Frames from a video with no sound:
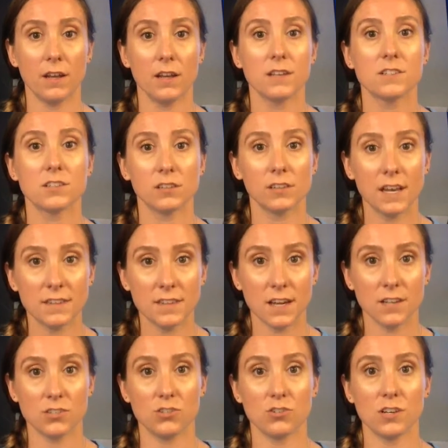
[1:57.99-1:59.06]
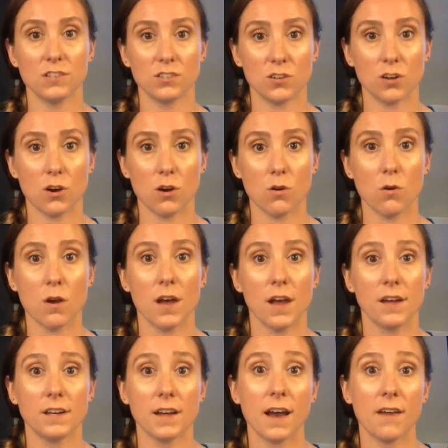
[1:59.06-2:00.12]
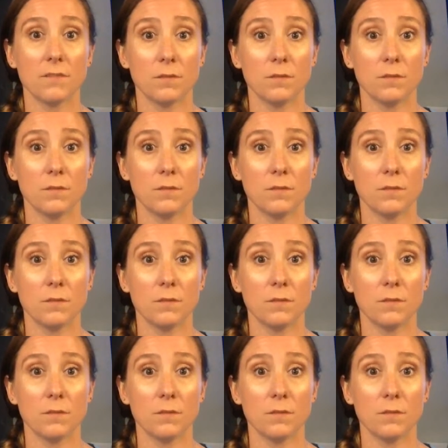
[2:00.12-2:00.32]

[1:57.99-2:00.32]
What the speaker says: to let that stress go, and to have an